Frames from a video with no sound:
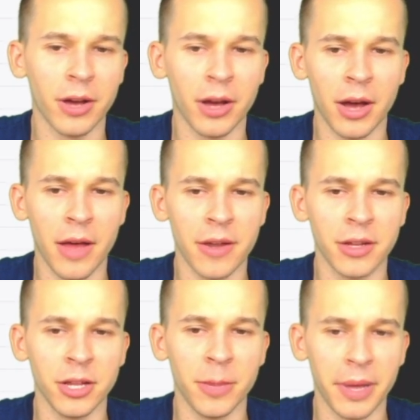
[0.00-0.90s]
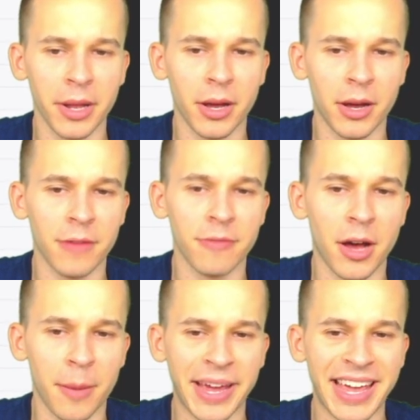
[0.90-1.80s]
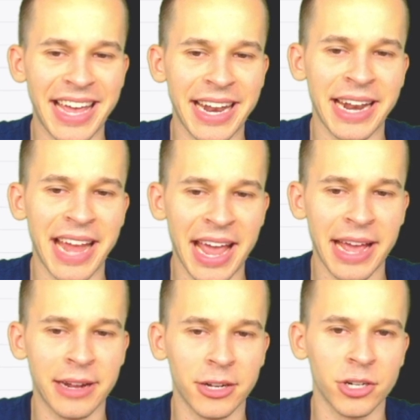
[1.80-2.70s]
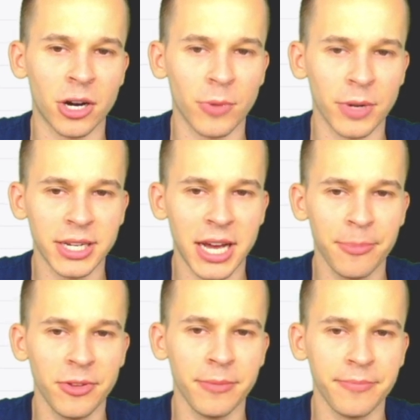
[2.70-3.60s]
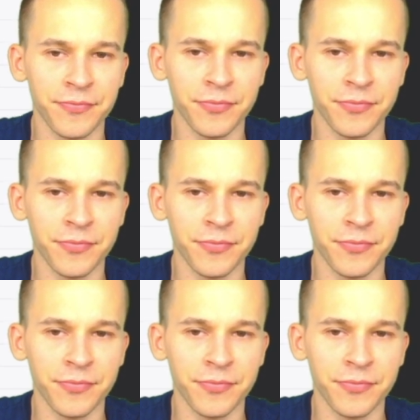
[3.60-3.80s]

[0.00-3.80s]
and then a little bit of McKinnon and Darwin Thompson.